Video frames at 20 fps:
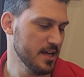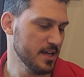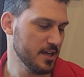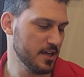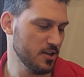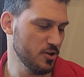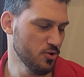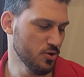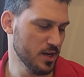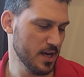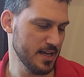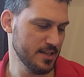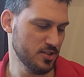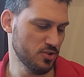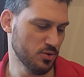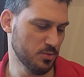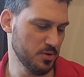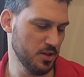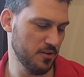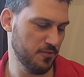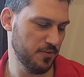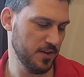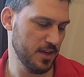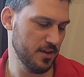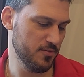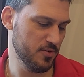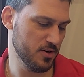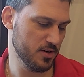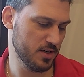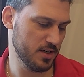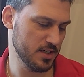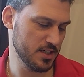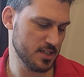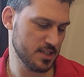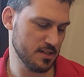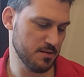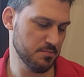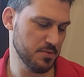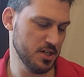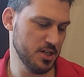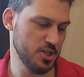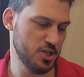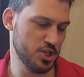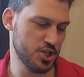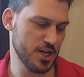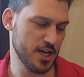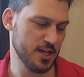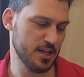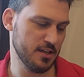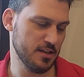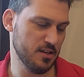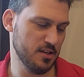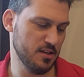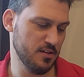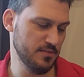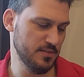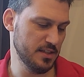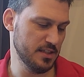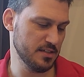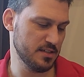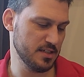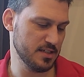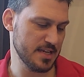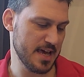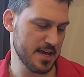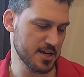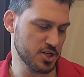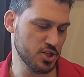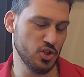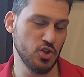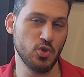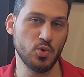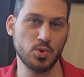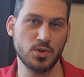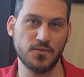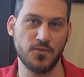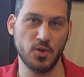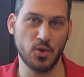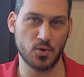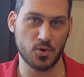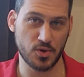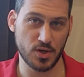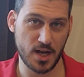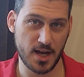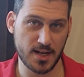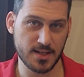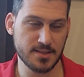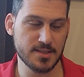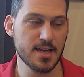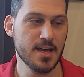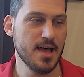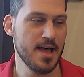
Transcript: Can you guys do me a favor? Can somebody check if this is actually useful or not?